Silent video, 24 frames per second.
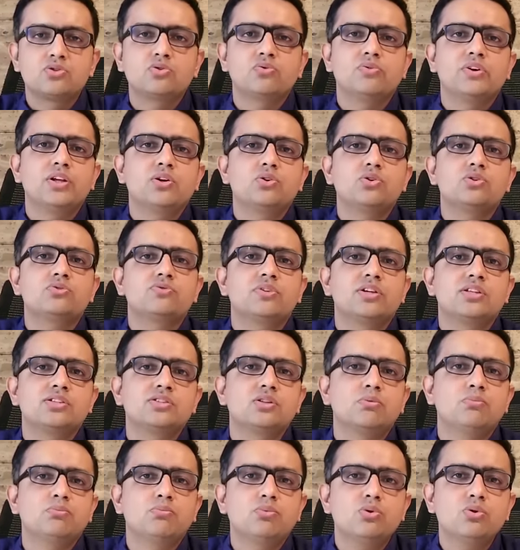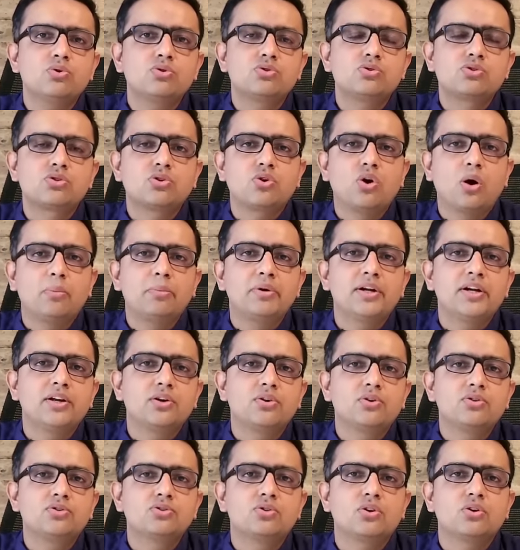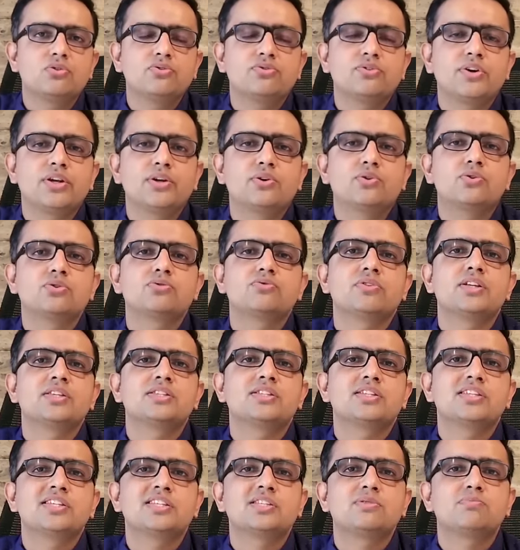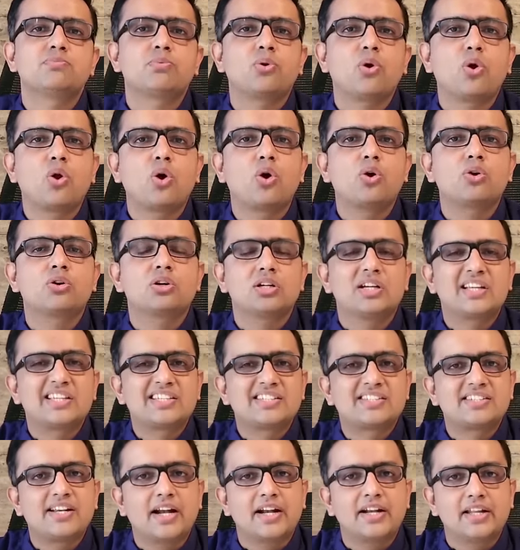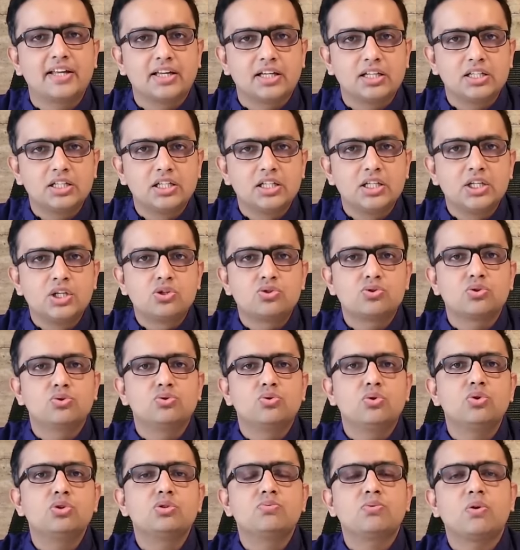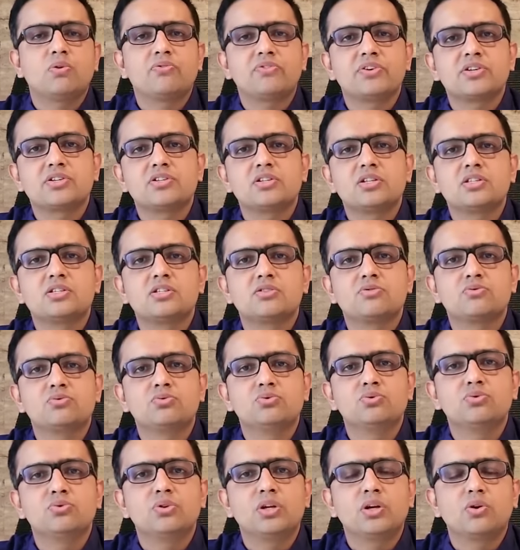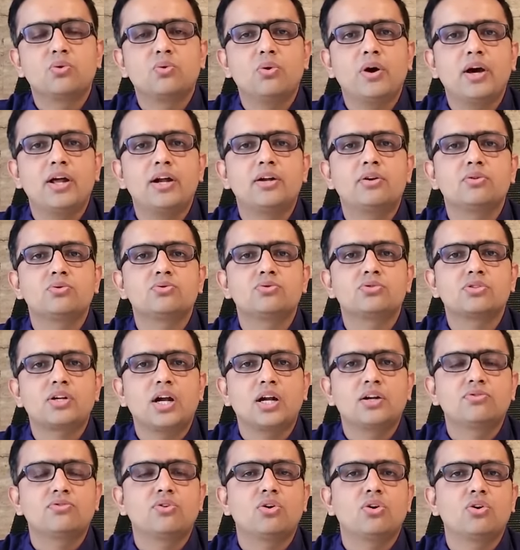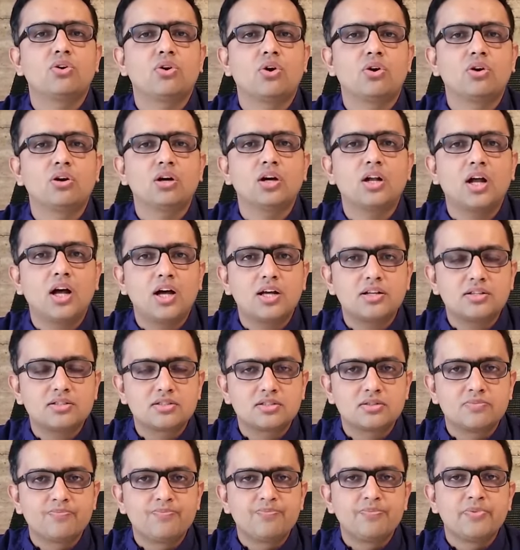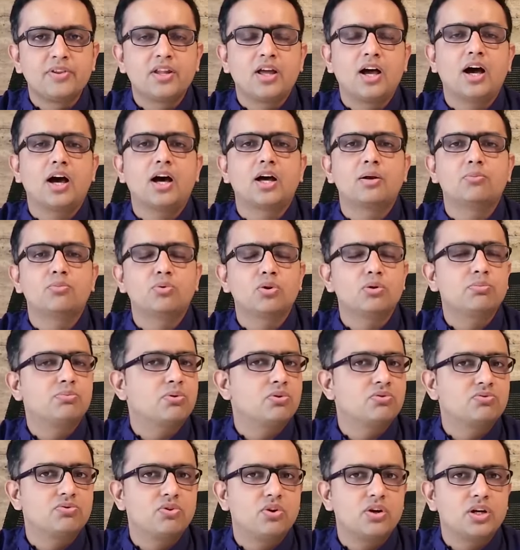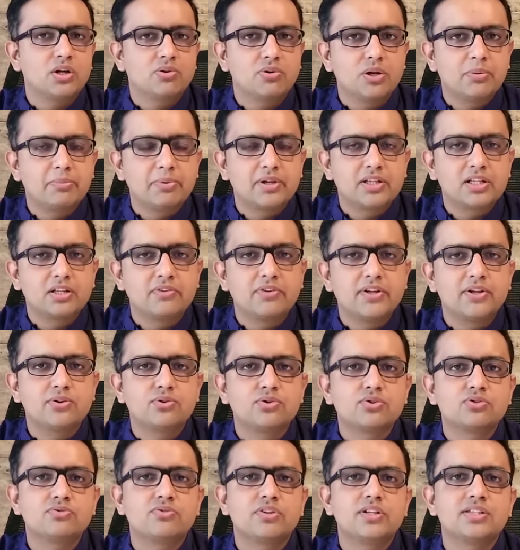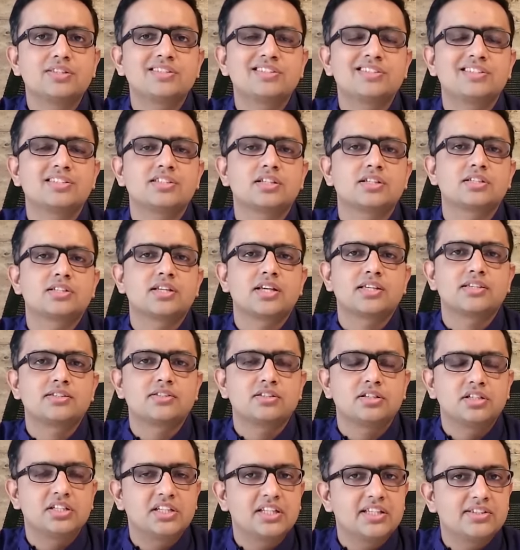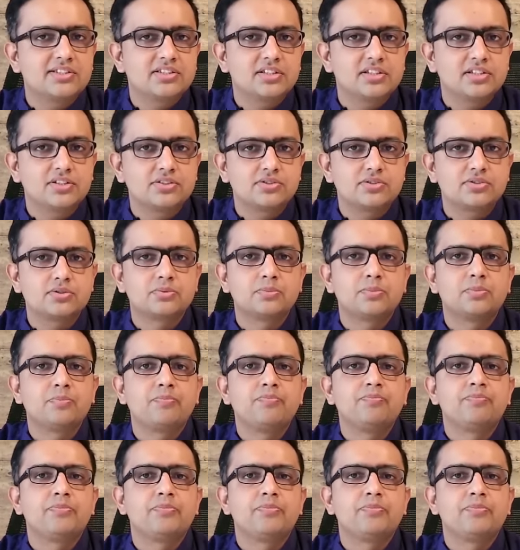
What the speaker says: So varicose veins, the most common etiology of varicose veins is prolonged standing. So those professionals who require to stand for longer hours are more prone for developing the varicose veins, such as teachers,